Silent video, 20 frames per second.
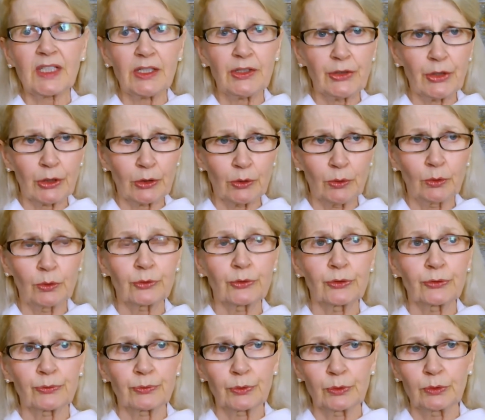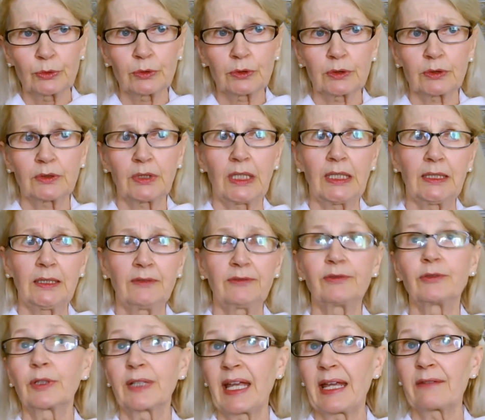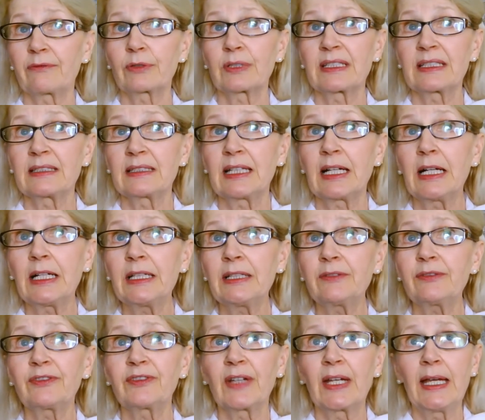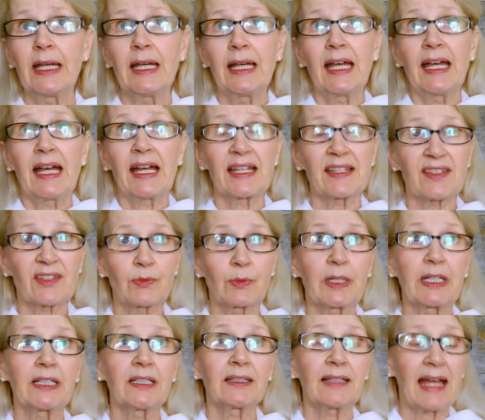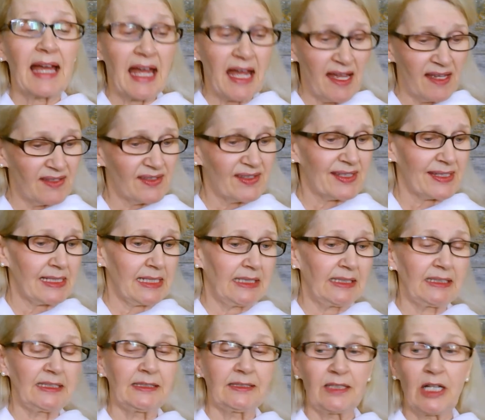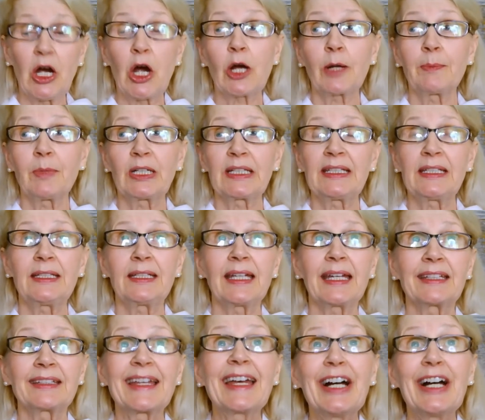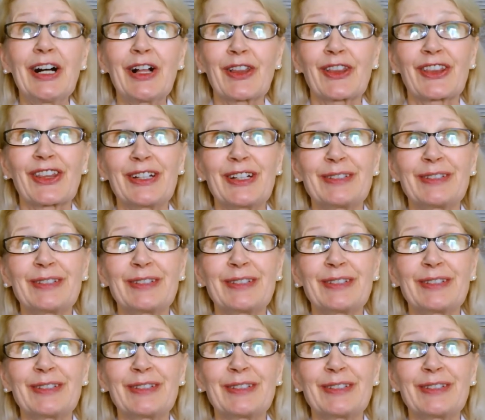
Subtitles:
The Golden Rule for Everyday Life, as well as Harmony and Health.